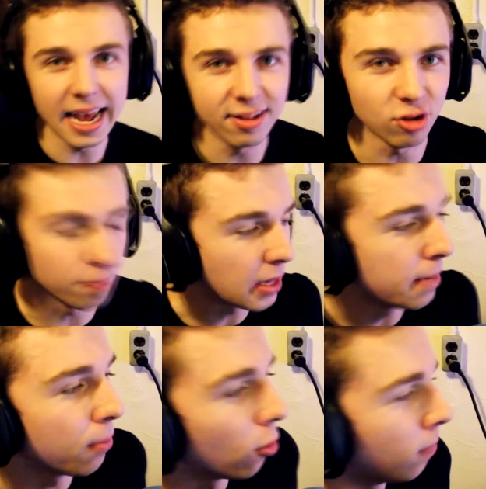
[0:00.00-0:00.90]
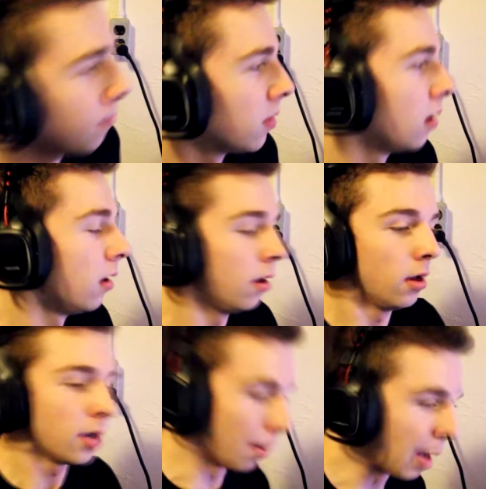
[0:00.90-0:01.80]
dancer people?
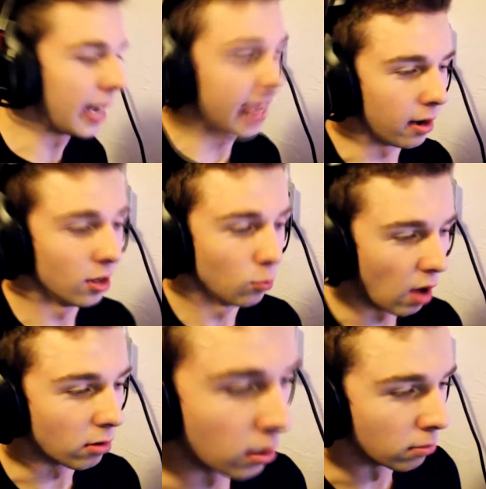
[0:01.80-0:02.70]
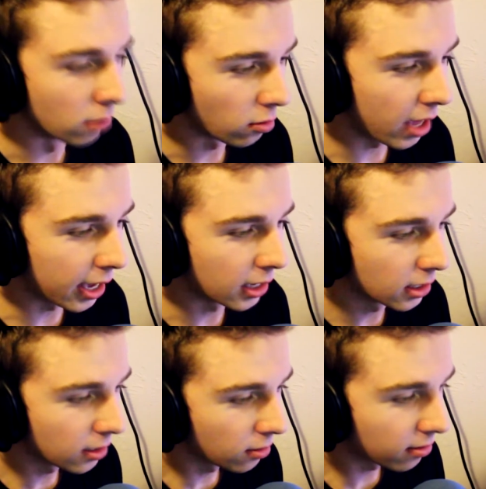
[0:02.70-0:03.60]
Come on in, welcome, okay?
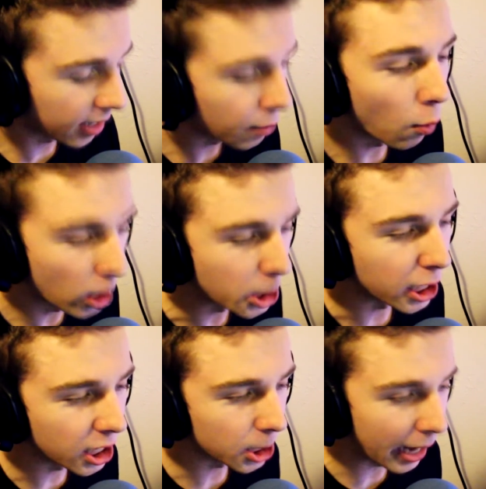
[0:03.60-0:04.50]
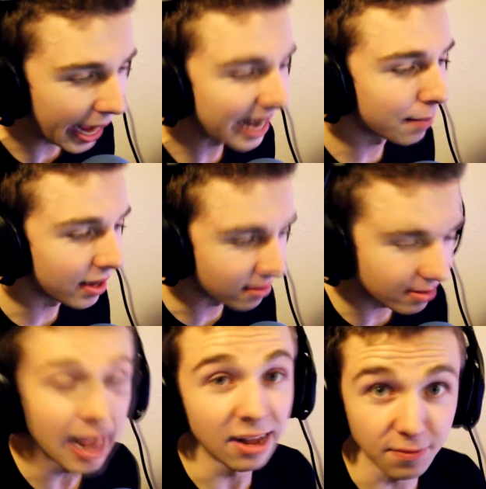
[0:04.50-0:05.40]
Today we're watching another anime
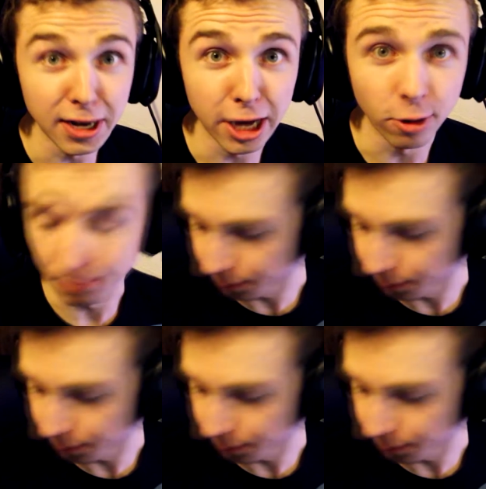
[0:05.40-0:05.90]
style video.